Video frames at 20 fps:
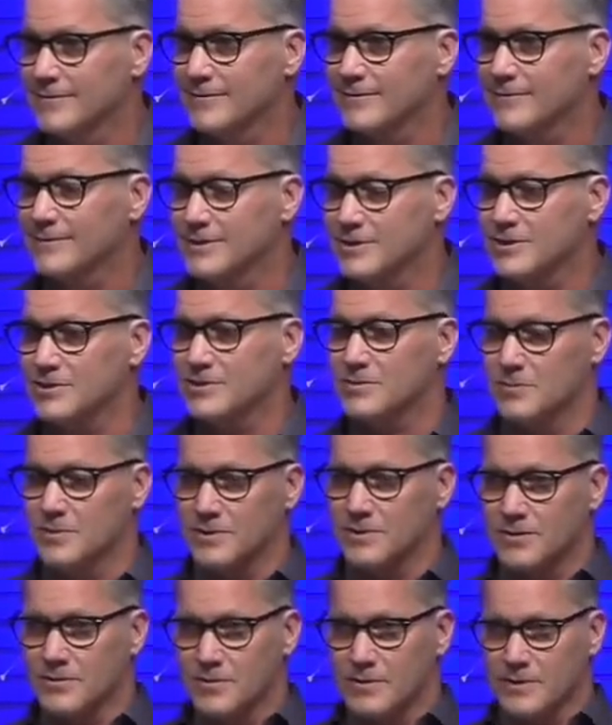It's just
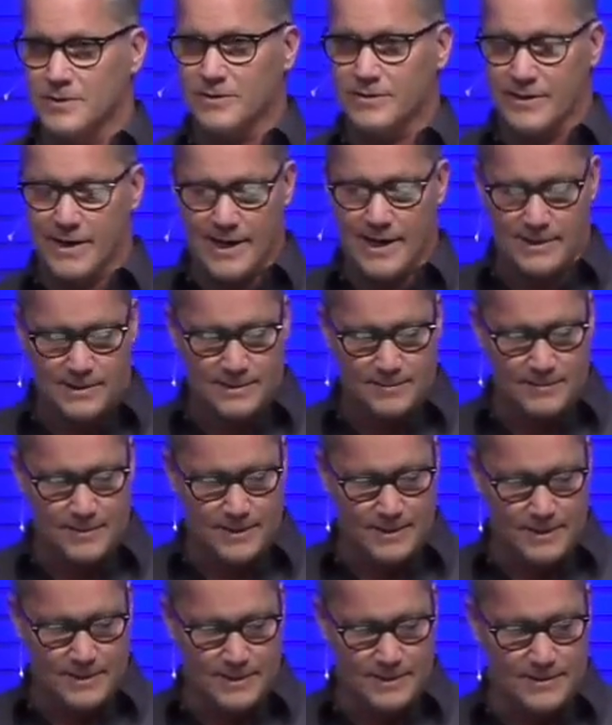what the word grace
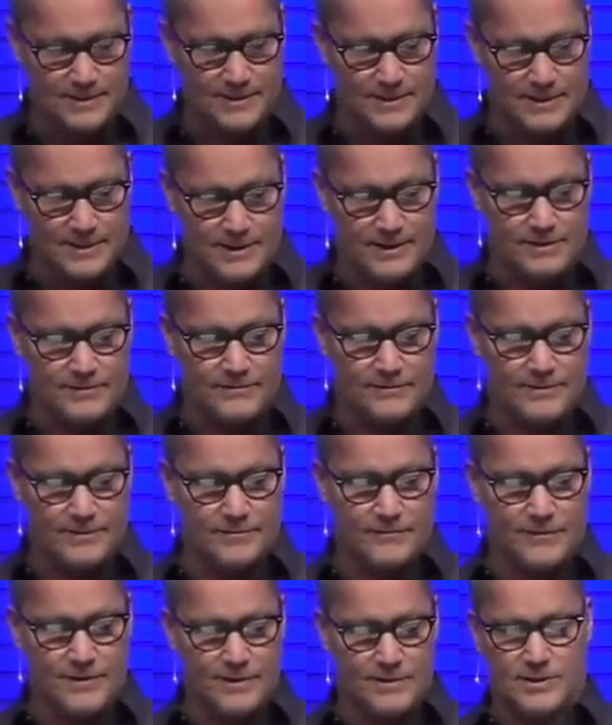is, gift.
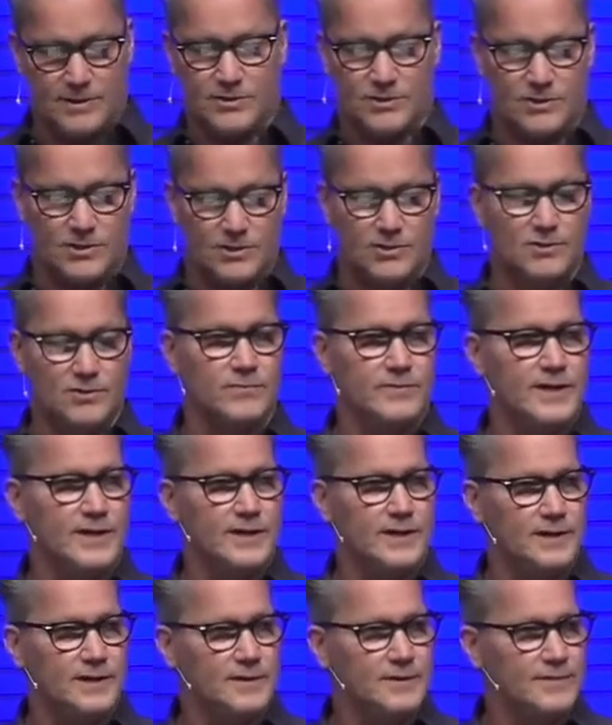Ephesians 2,
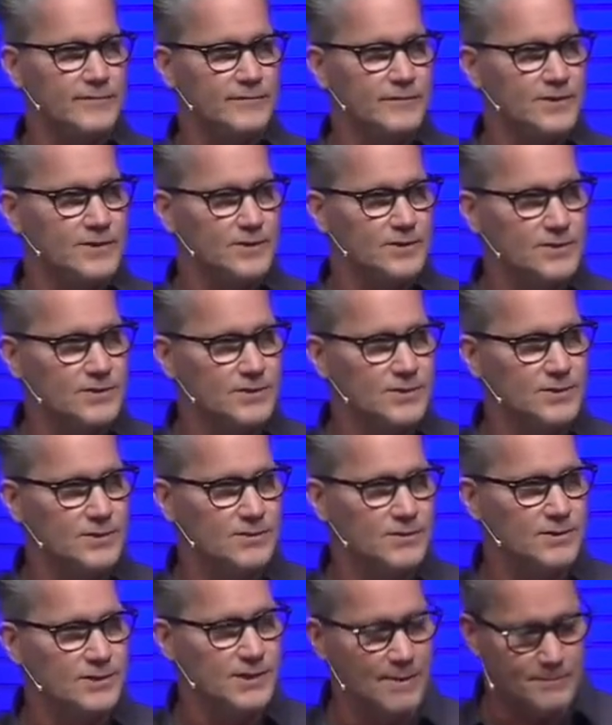read it. Ephesians
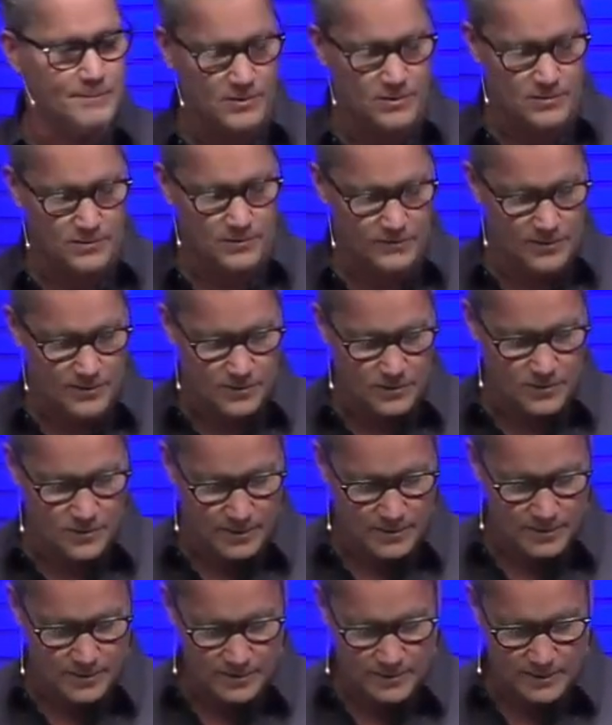2, chapter, verse
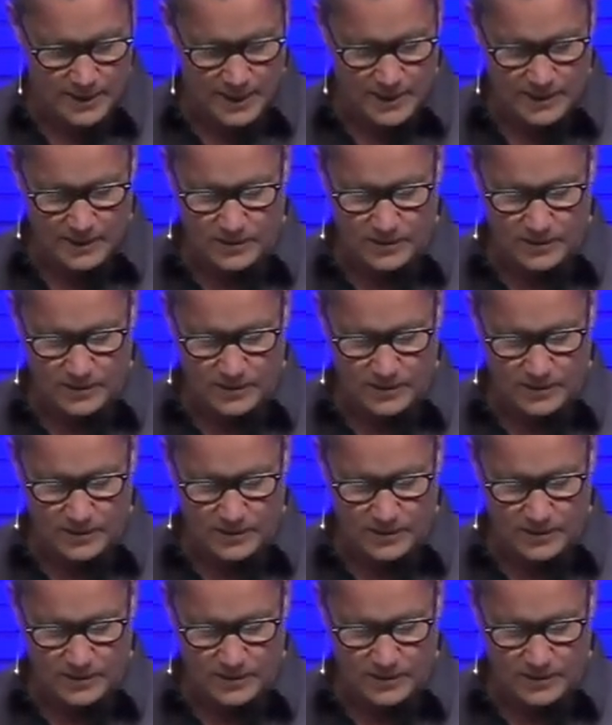1 through 10.